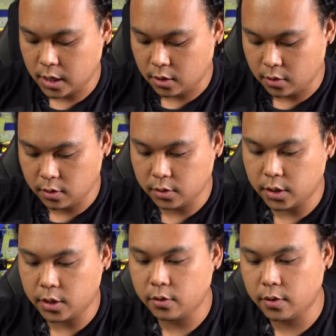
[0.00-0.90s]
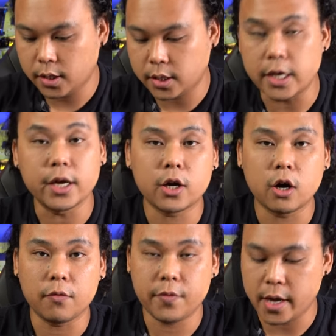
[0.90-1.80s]
Now, Zeno is the
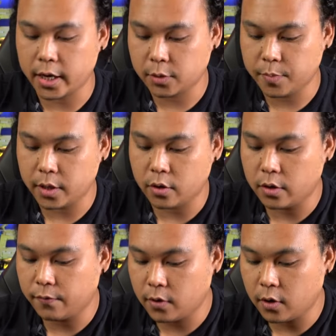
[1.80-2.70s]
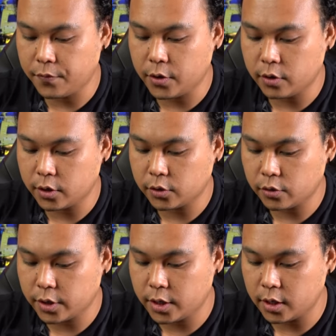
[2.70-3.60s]
coffee expert, kind of coffee
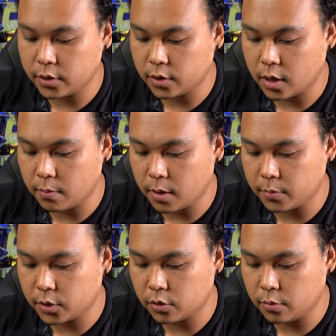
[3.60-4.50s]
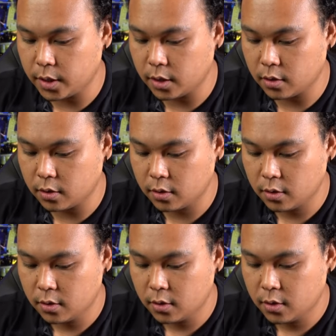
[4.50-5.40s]
connoisseur here, so I'm, I'm assuming
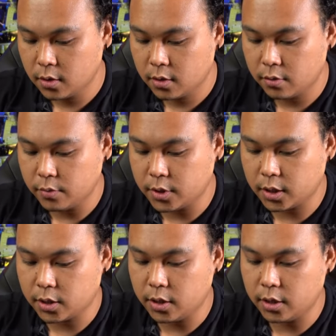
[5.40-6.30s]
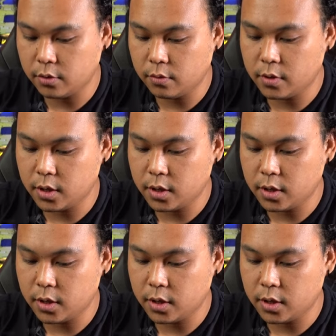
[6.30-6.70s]
we just need to do